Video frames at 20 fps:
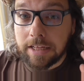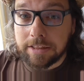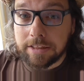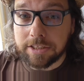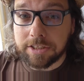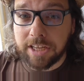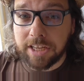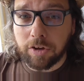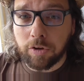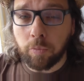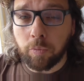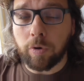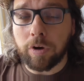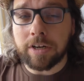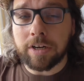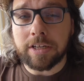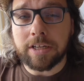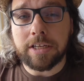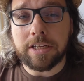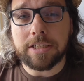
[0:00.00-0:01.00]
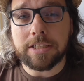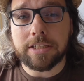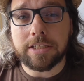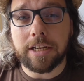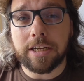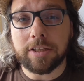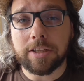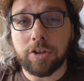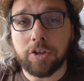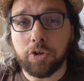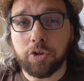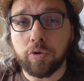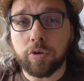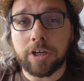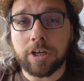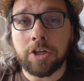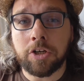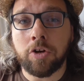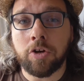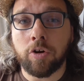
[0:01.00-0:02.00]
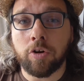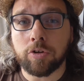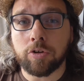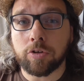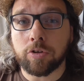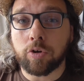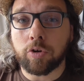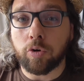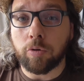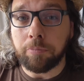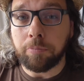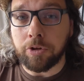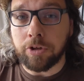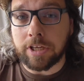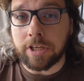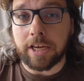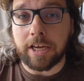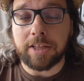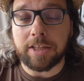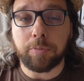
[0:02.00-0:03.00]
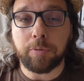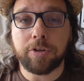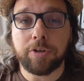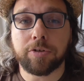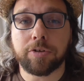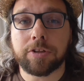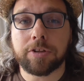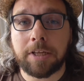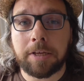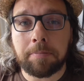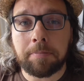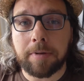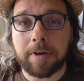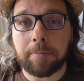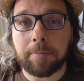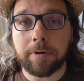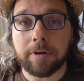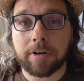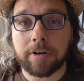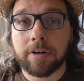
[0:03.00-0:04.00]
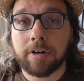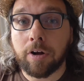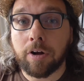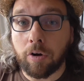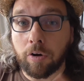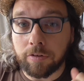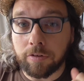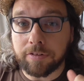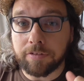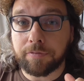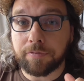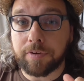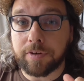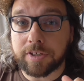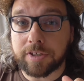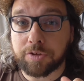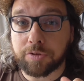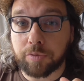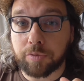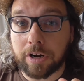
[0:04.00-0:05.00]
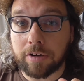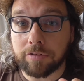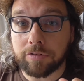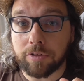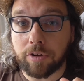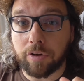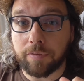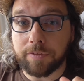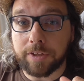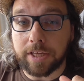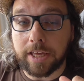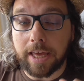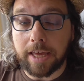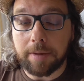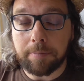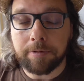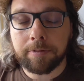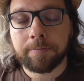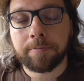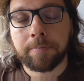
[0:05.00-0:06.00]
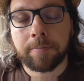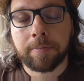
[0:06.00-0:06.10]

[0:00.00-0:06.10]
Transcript: The second one is that you cannot communicate with your team member on the first round of the game.